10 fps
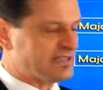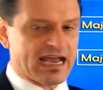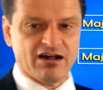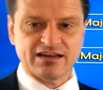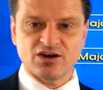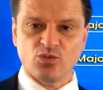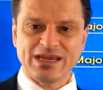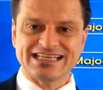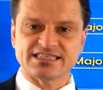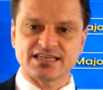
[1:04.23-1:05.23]
down in a
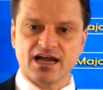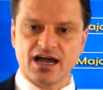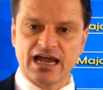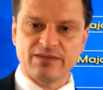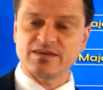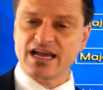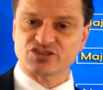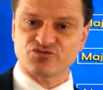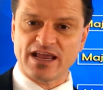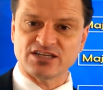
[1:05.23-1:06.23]
week's time.
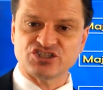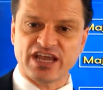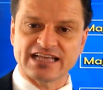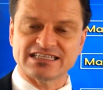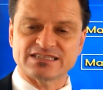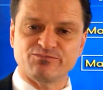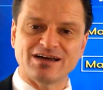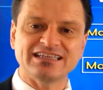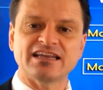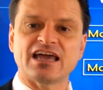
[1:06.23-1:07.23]
Next rain chance is
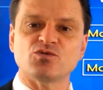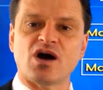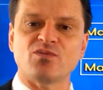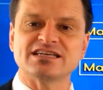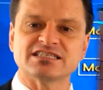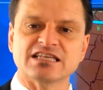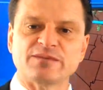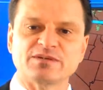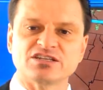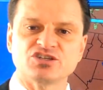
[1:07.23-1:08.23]
Monday night while we
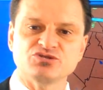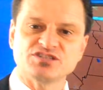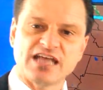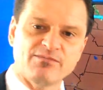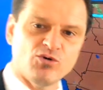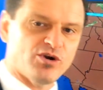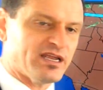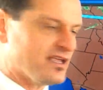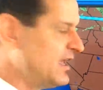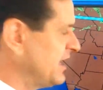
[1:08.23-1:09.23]
sleep into Tuesday
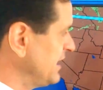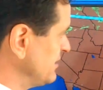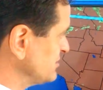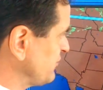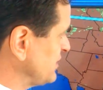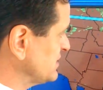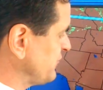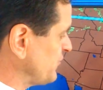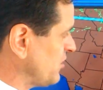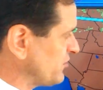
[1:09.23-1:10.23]
morning. Here's the reason
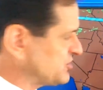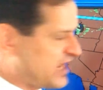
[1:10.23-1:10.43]
for all the